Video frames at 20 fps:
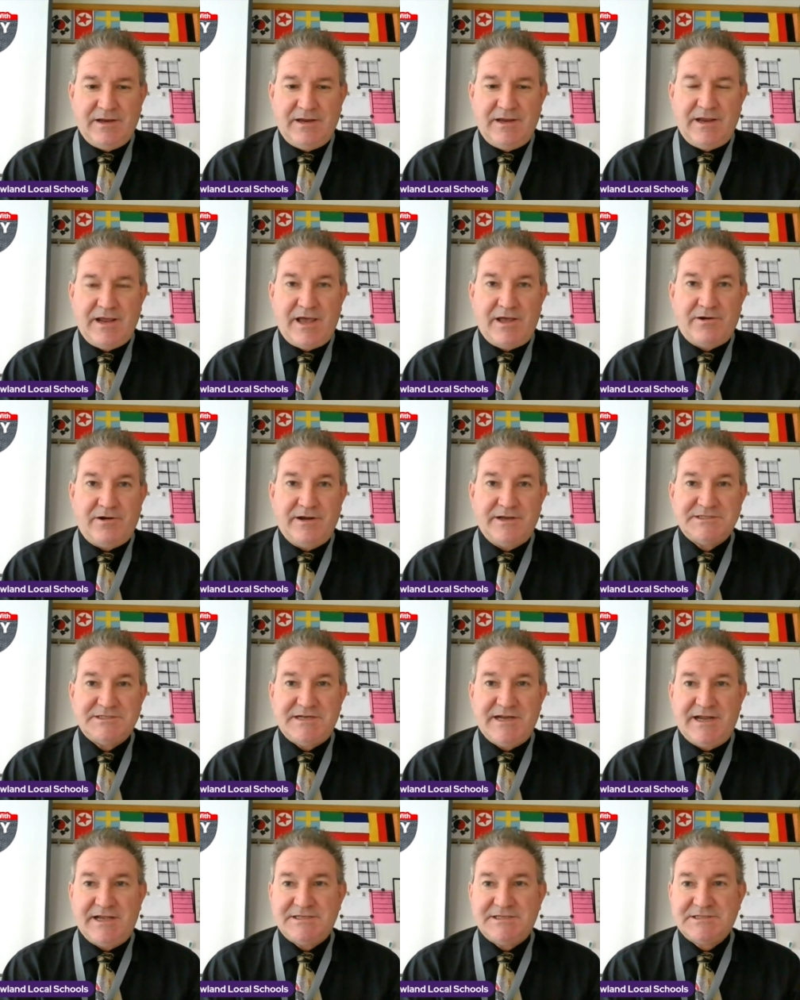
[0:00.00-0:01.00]
he had on
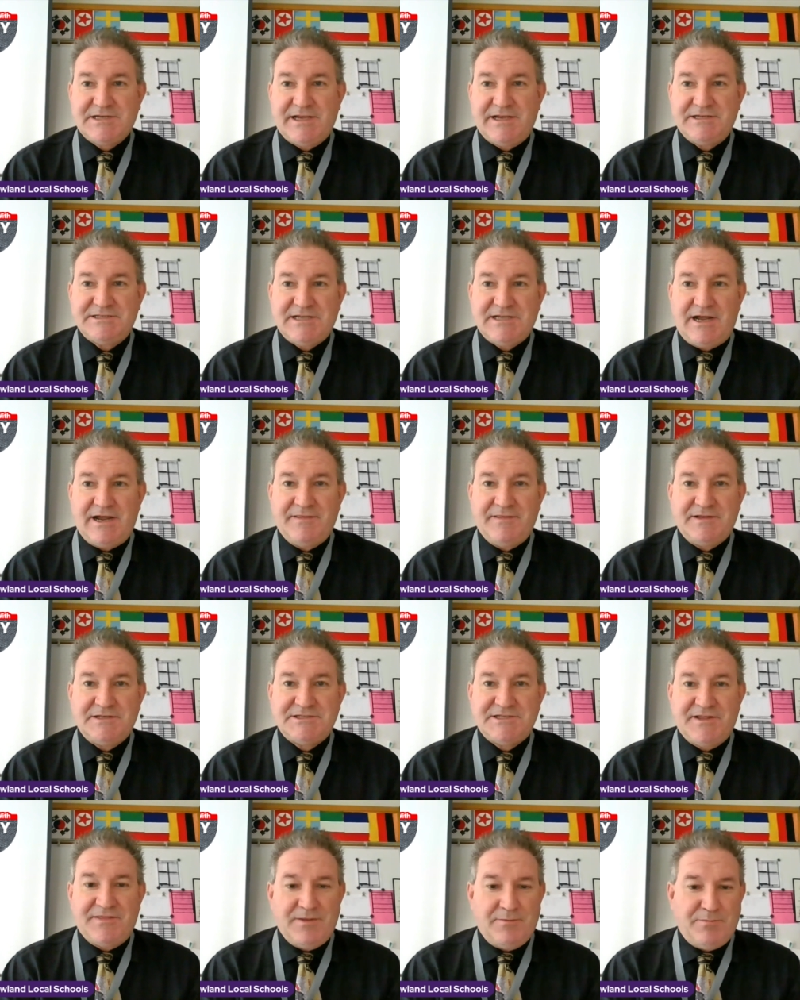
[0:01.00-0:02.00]
his desk a sign
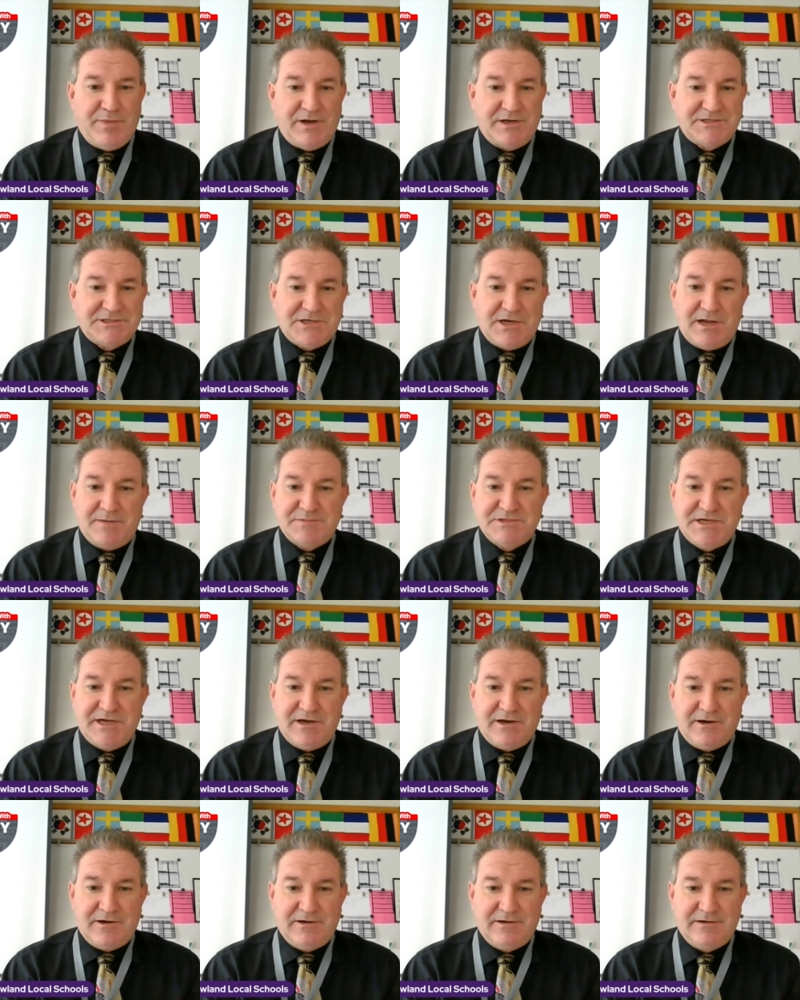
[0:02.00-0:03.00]
that said, the buck stops
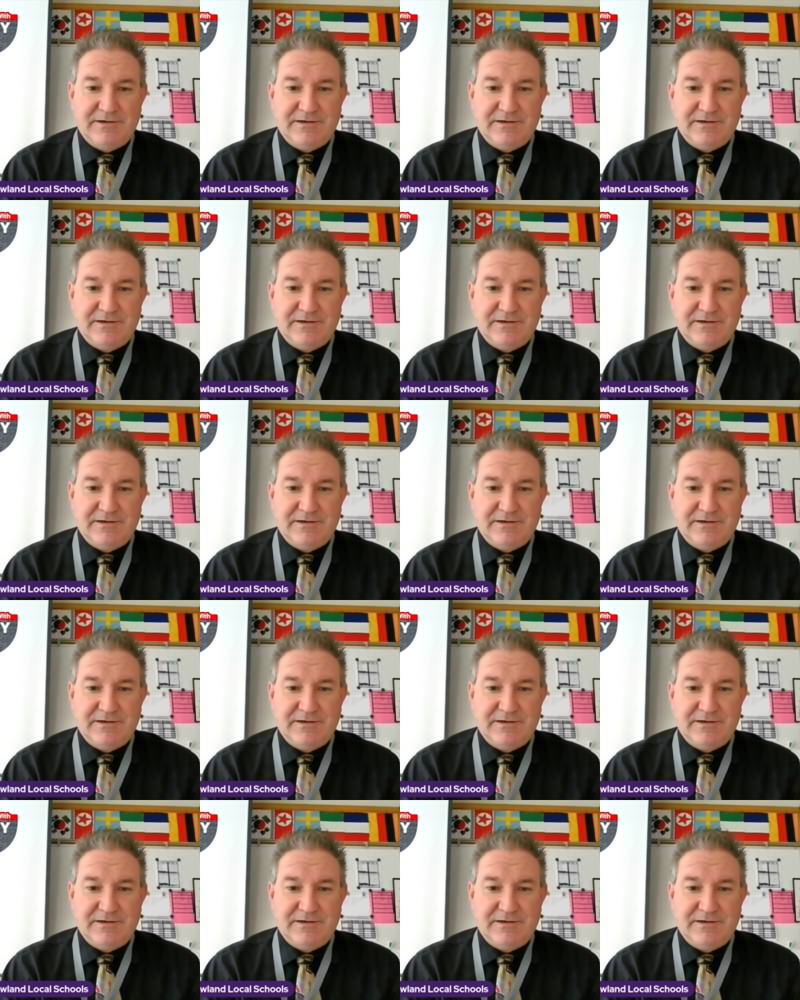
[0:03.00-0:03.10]
here.